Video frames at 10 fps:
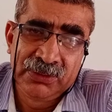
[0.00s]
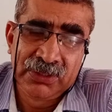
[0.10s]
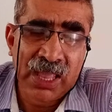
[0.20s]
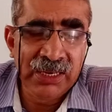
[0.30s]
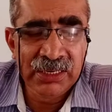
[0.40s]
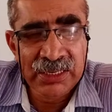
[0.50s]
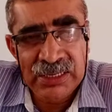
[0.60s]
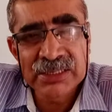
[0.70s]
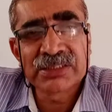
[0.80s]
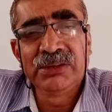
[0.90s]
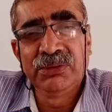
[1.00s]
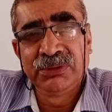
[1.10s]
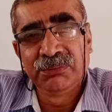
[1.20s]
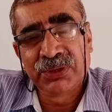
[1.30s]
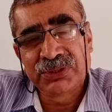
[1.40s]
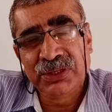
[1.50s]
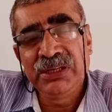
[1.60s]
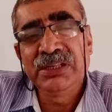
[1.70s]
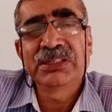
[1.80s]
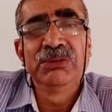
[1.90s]
And
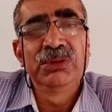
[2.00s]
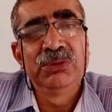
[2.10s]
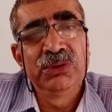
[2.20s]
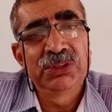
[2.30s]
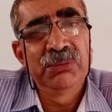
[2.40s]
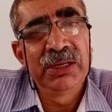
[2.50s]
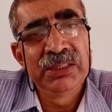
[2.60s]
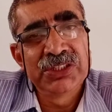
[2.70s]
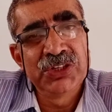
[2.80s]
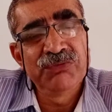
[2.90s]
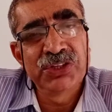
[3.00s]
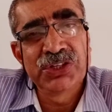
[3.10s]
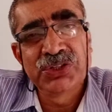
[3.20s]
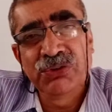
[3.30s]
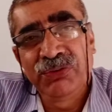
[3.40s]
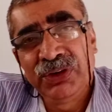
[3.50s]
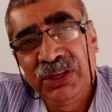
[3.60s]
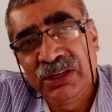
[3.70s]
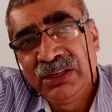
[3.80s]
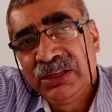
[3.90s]
president is given oath by the Chief Justice of
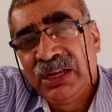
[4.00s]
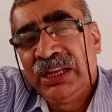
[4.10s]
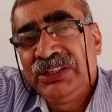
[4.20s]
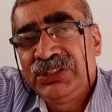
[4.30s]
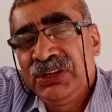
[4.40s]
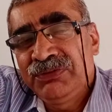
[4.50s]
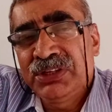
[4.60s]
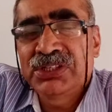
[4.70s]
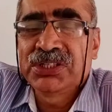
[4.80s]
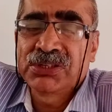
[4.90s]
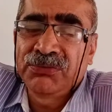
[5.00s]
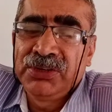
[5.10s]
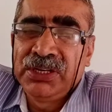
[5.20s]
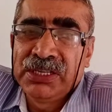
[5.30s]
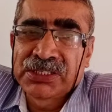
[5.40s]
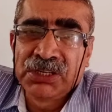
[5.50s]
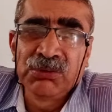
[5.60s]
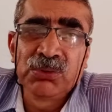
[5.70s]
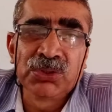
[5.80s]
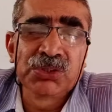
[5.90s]
India, and Chief Justice of India is
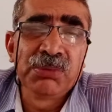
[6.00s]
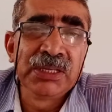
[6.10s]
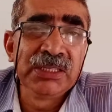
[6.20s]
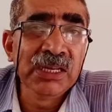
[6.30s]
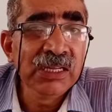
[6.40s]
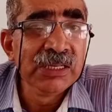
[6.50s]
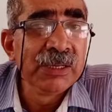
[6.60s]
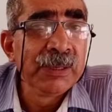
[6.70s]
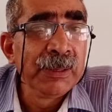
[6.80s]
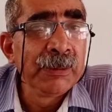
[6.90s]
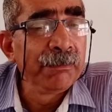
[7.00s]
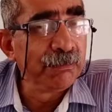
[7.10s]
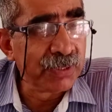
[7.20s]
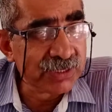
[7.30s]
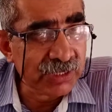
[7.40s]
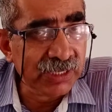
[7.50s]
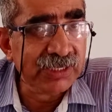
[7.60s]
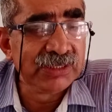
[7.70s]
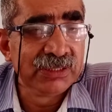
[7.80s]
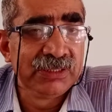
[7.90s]
given oath by the president.